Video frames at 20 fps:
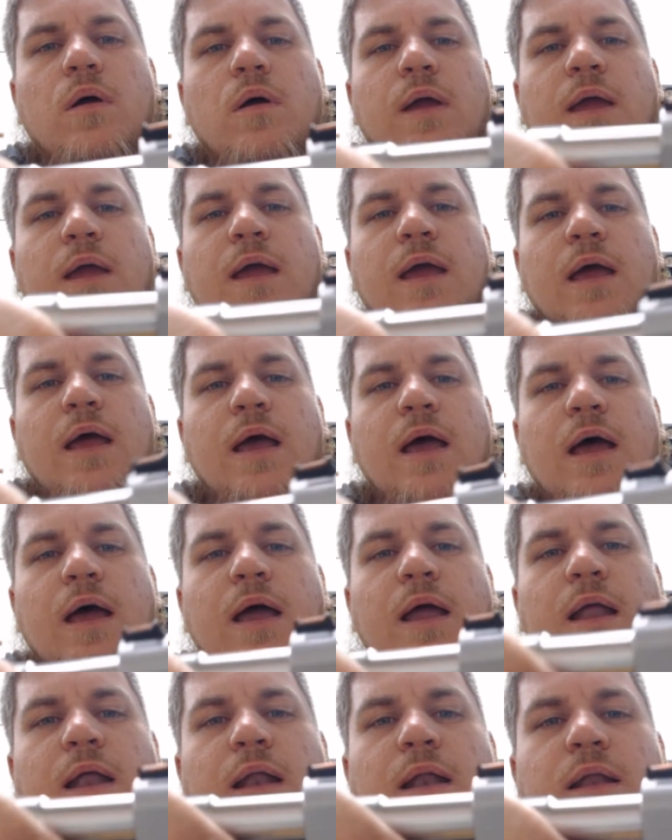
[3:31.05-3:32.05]

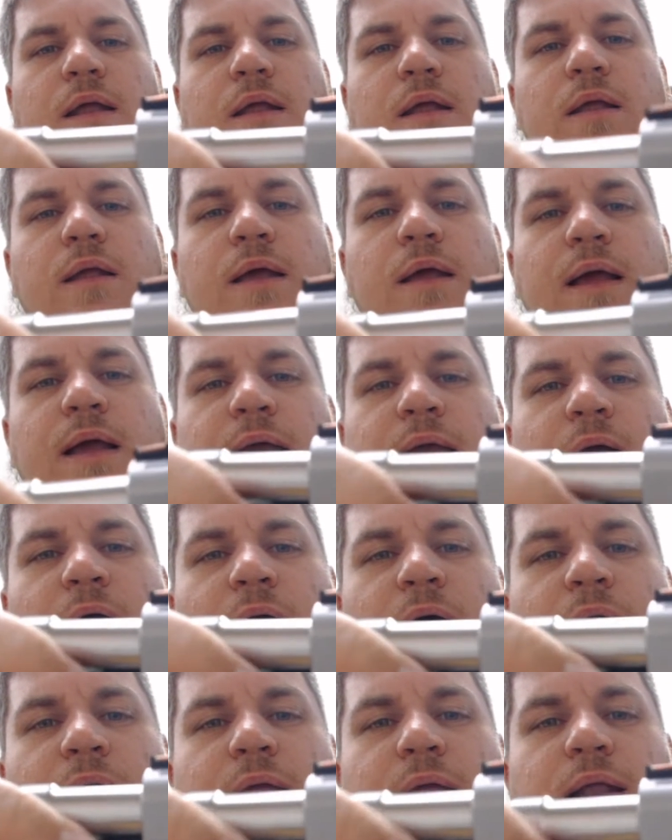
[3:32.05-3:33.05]
And I
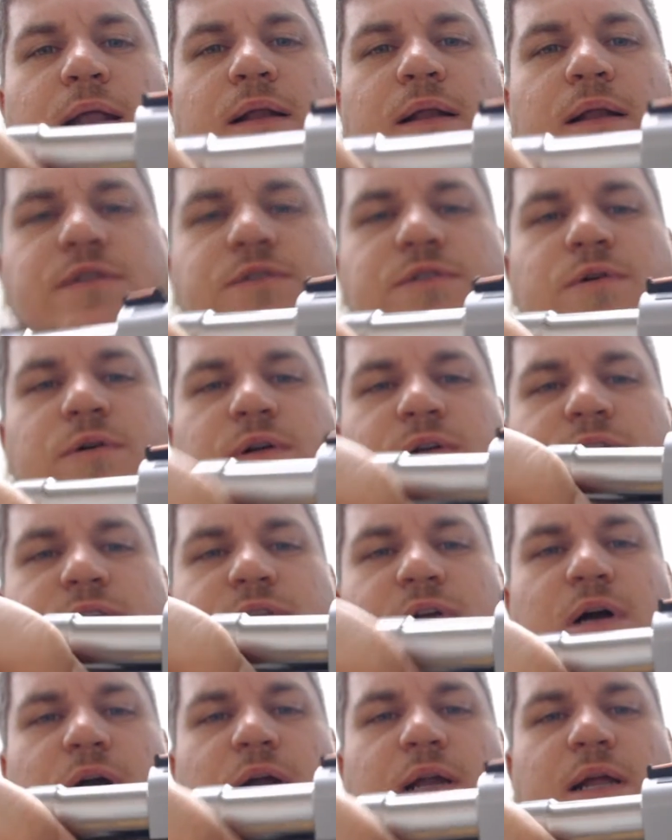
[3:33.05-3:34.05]
got it sort of
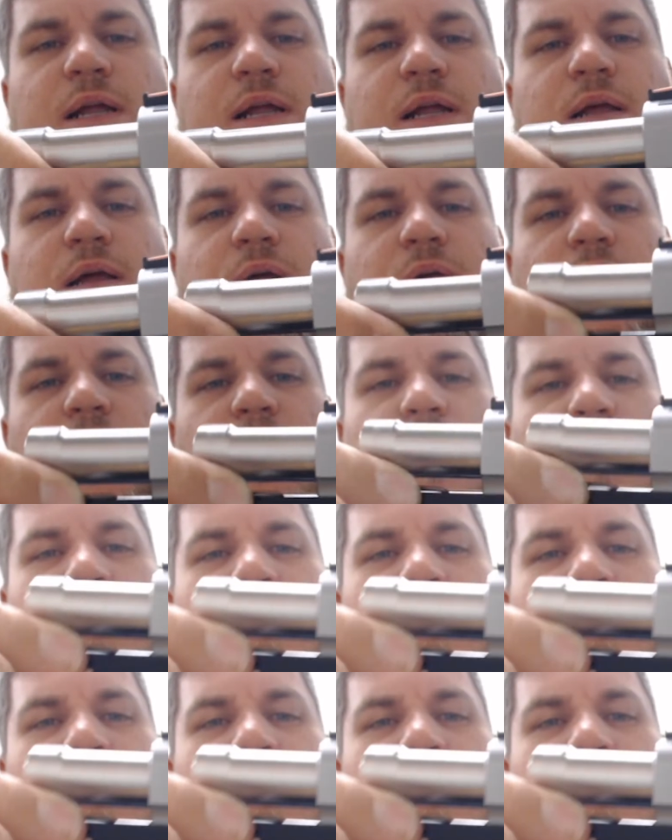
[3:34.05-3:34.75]
started, and